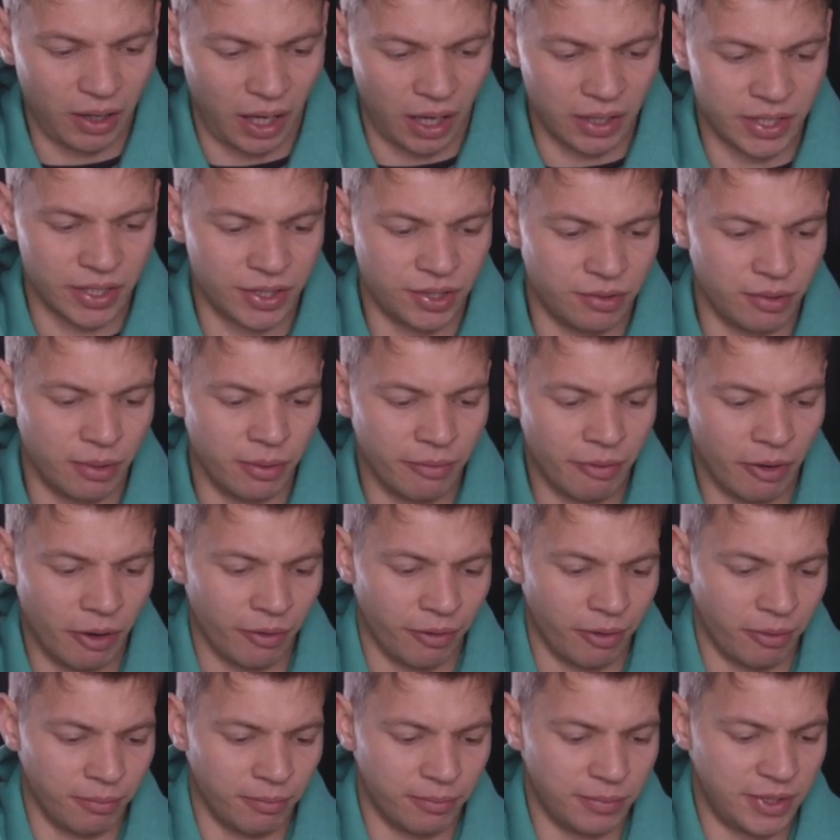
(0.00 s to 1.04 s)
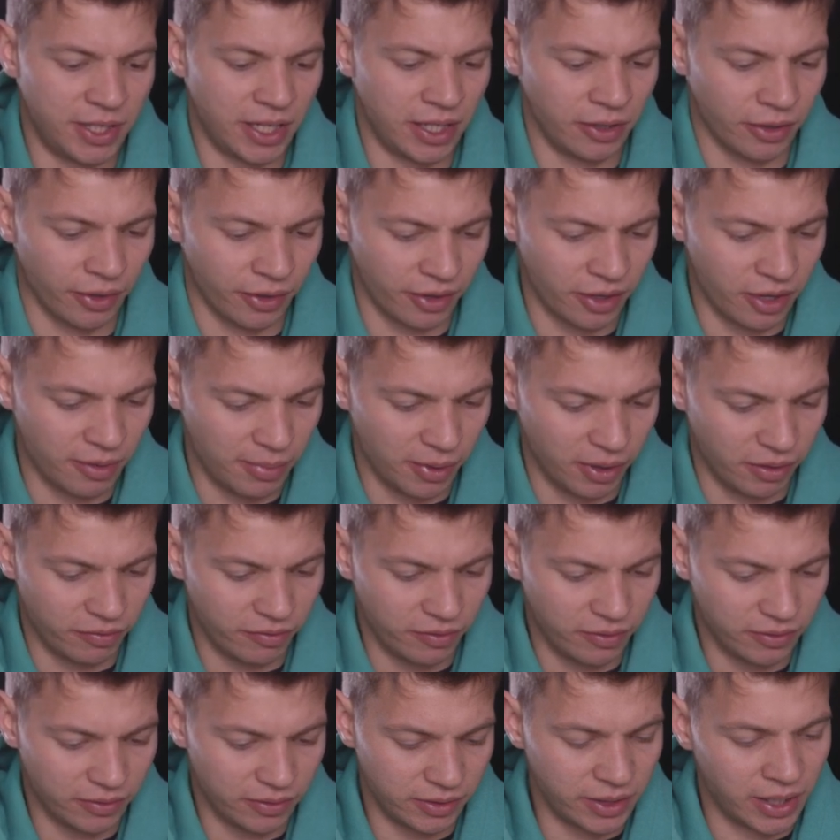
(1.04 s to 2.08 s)
I disagree with all of them. D, none of the
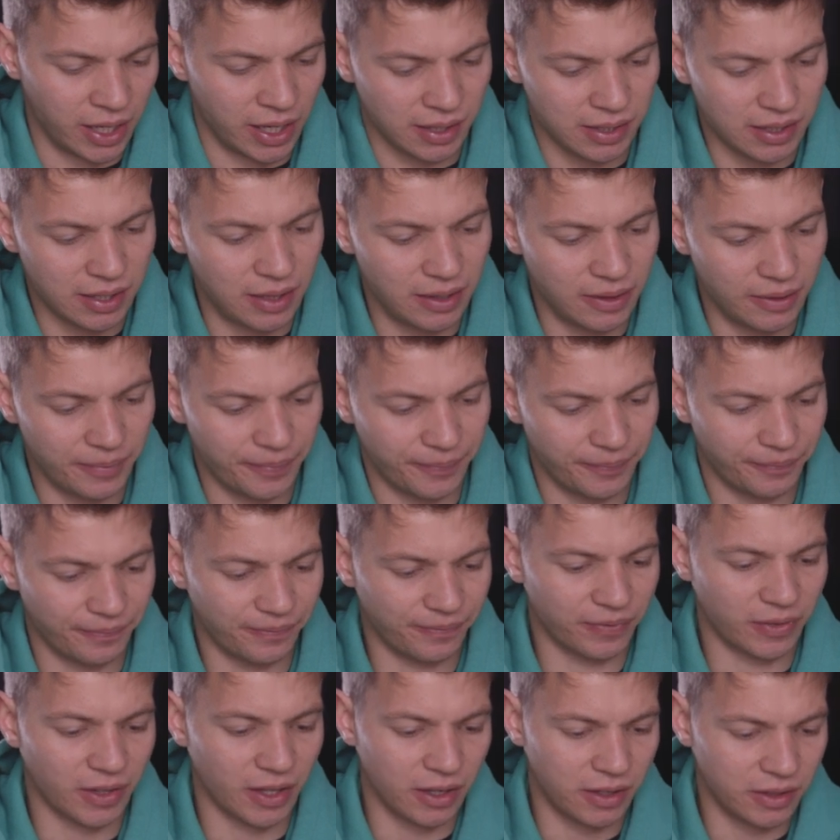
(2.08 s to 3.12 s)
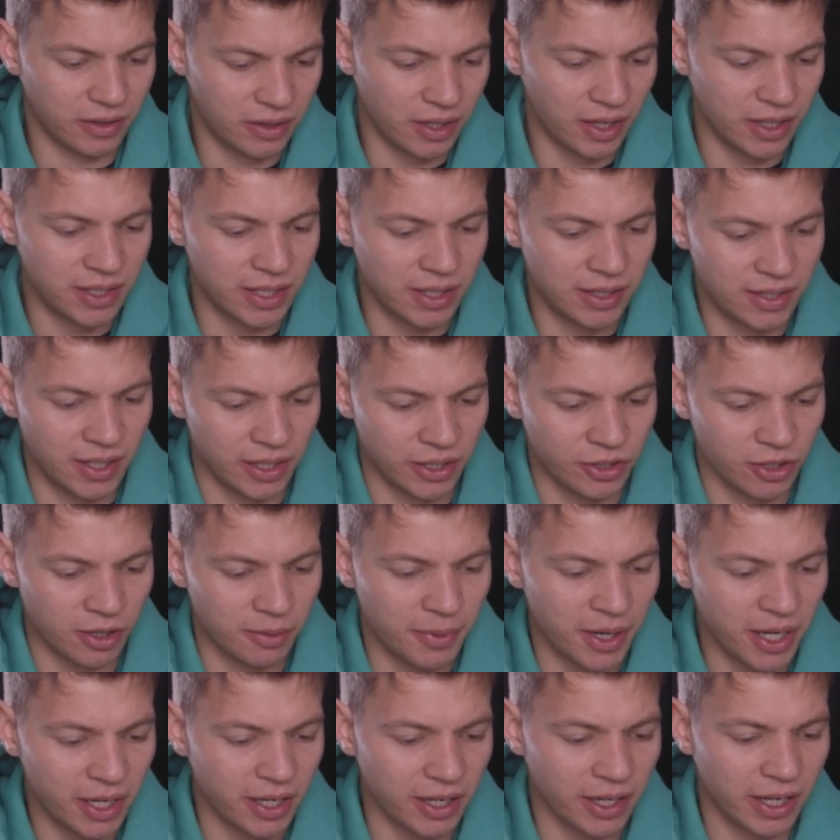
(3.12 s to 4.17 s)
above. Yes. 36, your
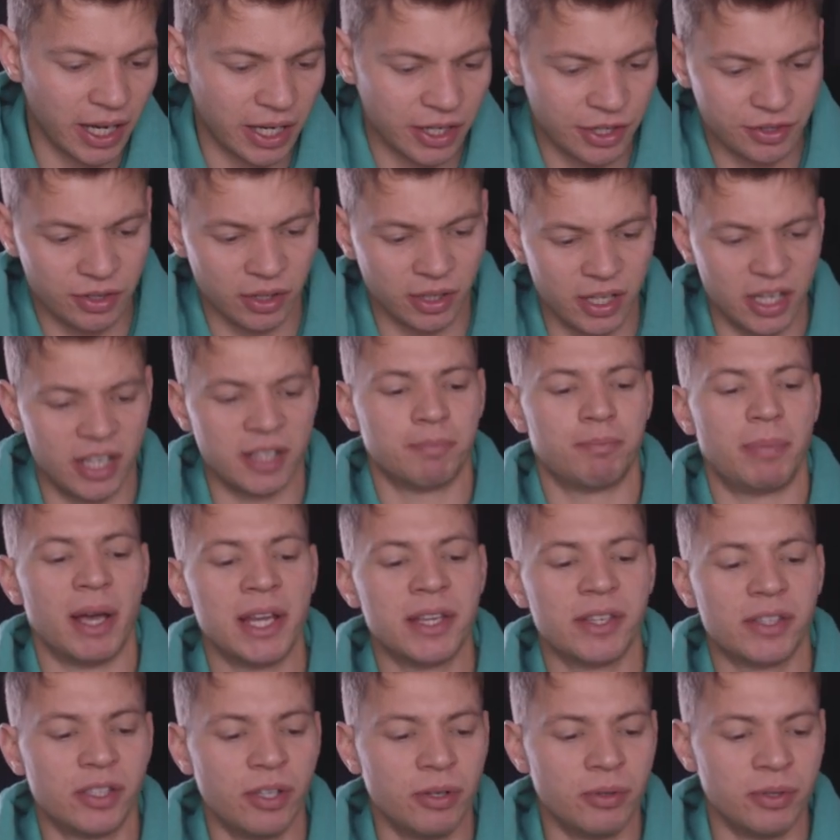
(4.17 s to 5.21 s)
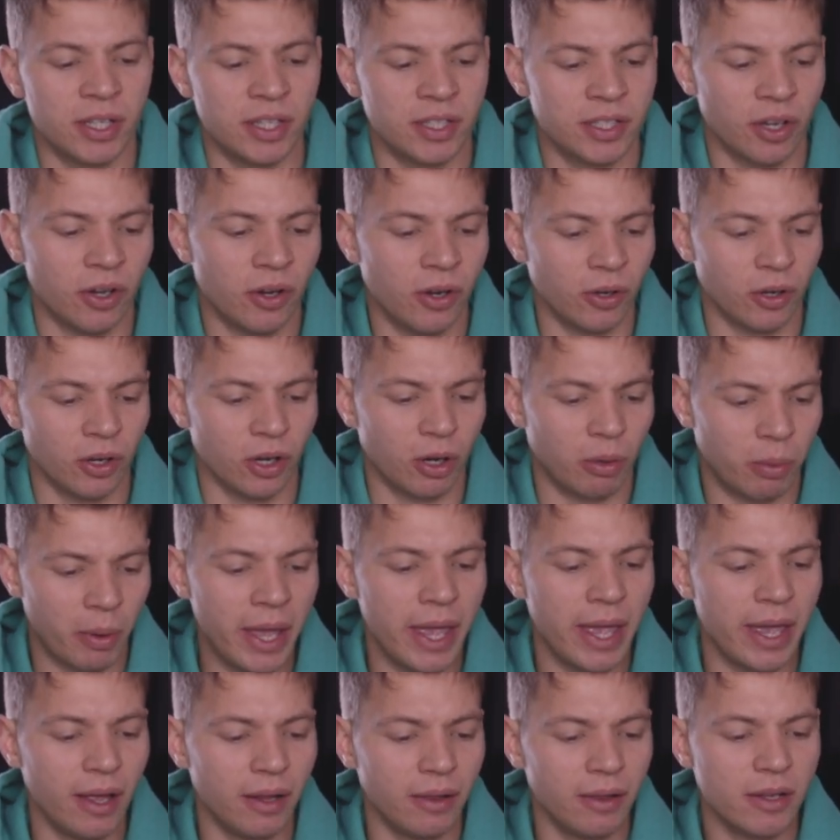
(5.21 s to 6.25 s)
American kestrel is best suited to hunt
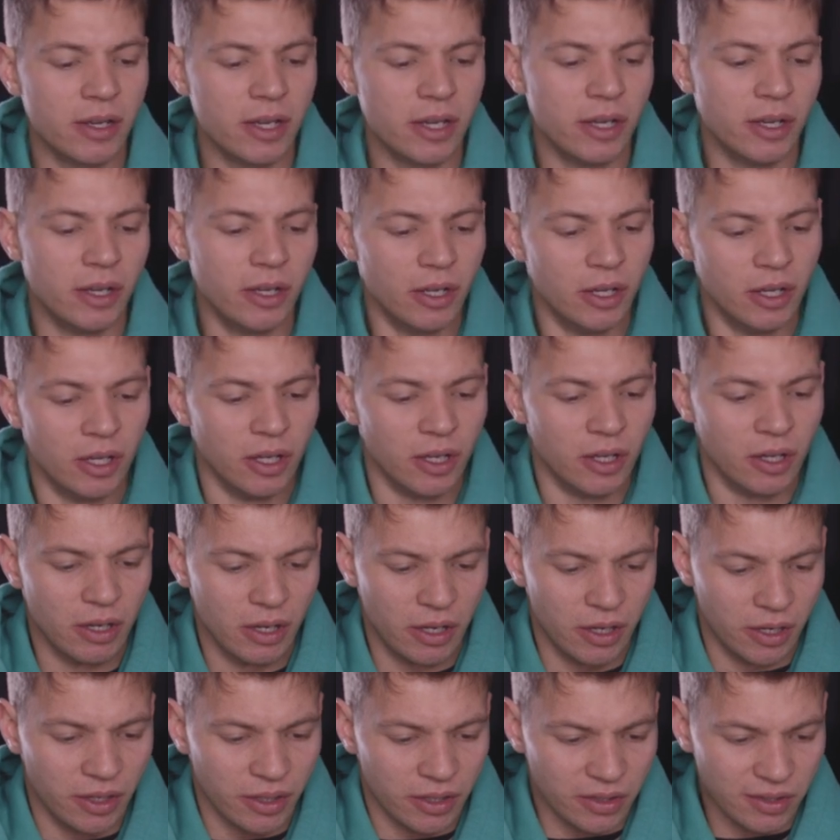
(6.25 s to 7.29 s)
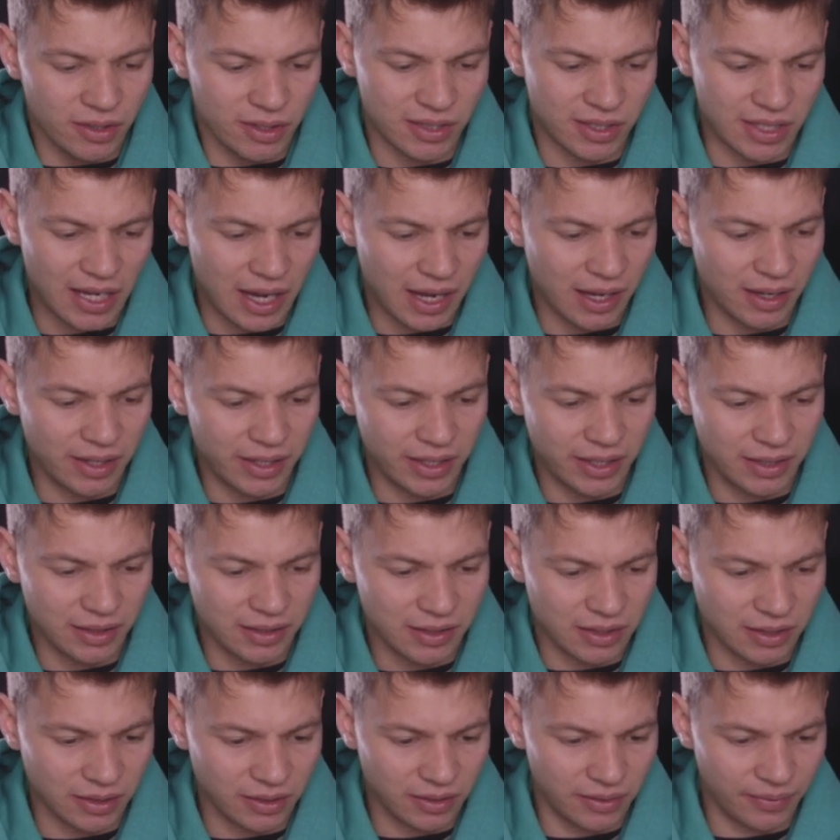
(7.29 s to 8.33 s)
quail,
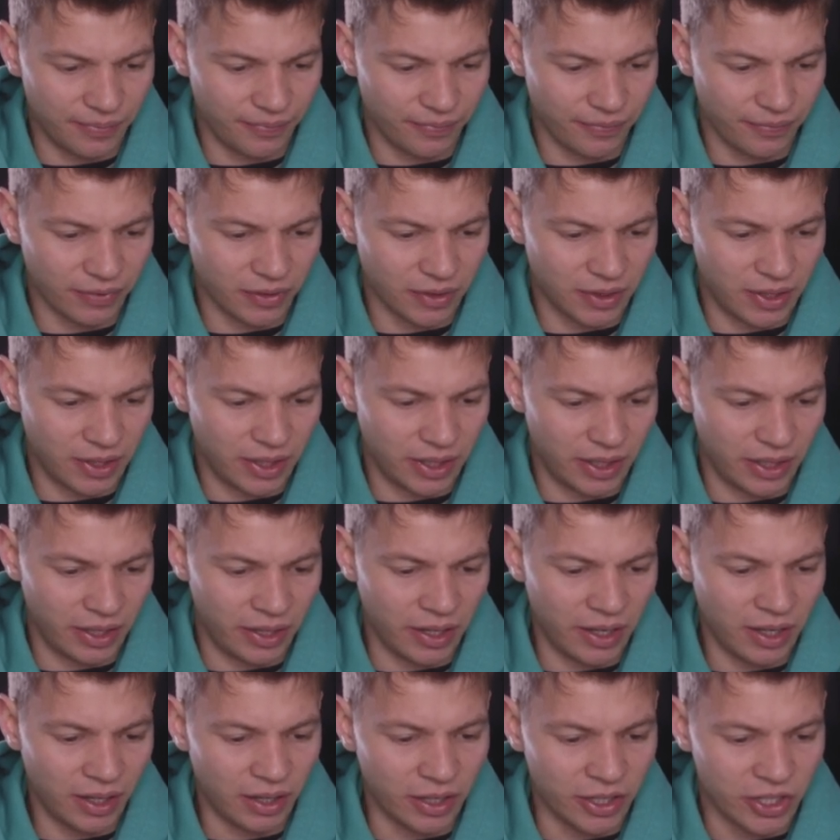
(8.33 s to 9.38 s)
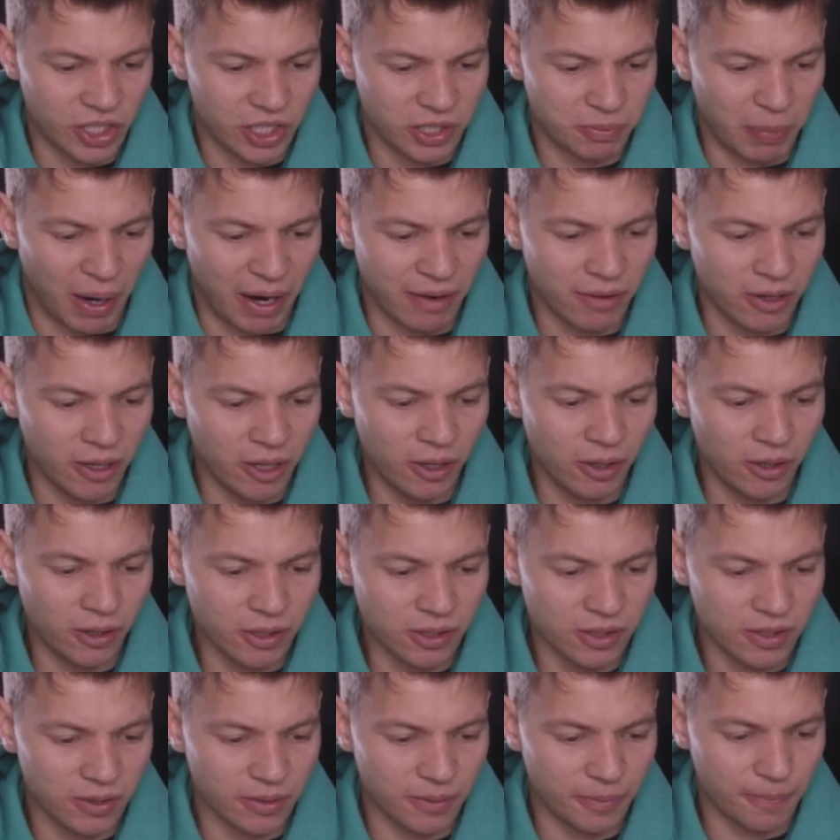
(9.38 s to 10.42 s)
starlings, English
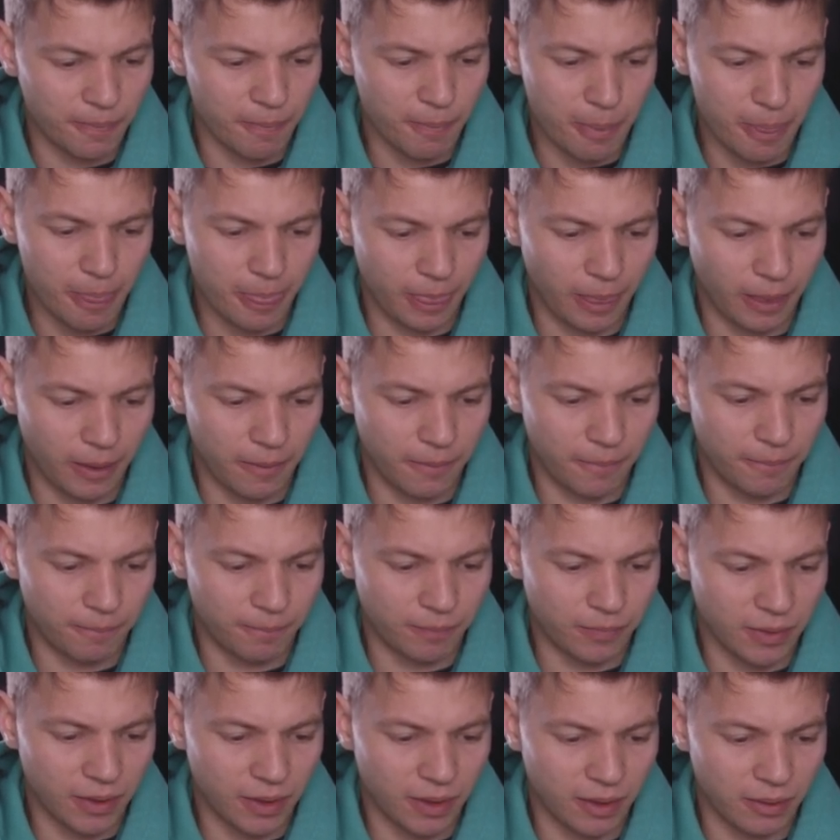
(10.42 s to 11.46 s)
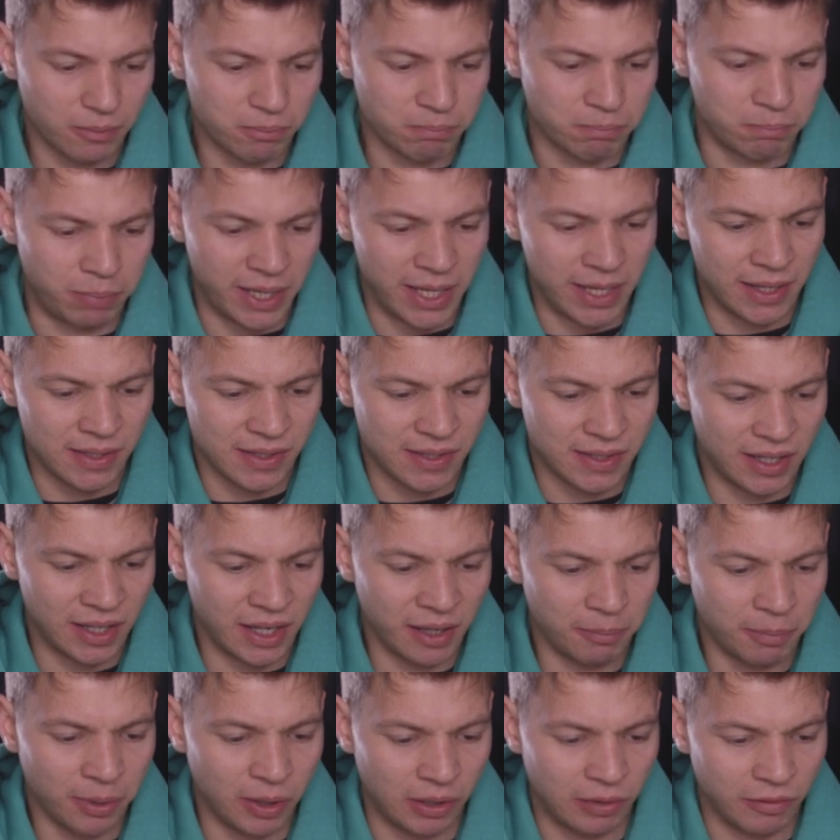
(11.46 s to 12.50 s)
sparrows, B and
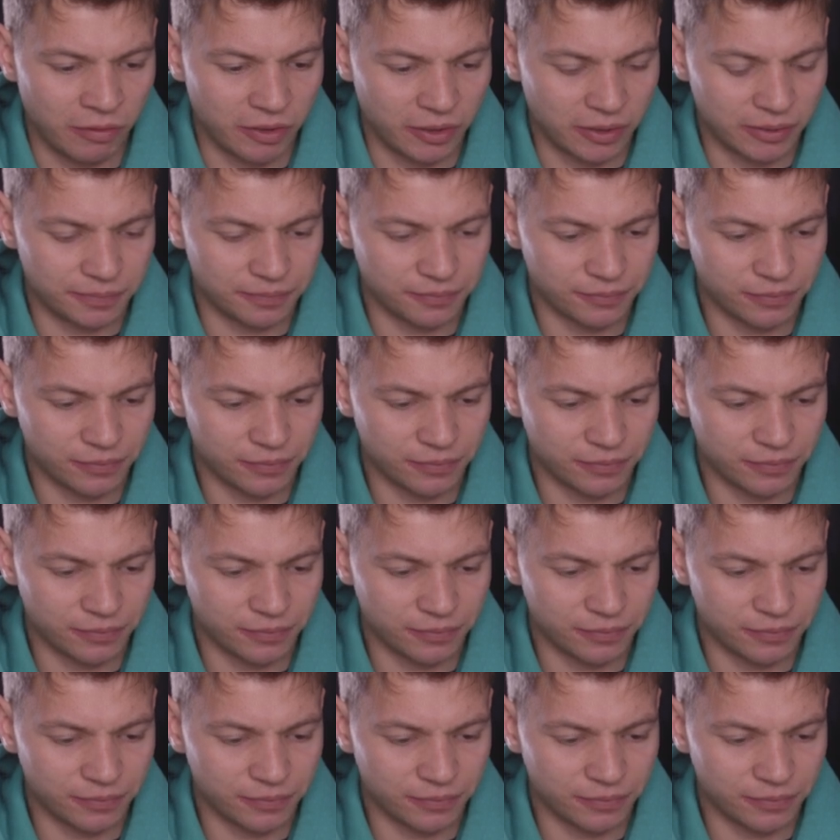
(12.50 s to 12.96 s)
C above.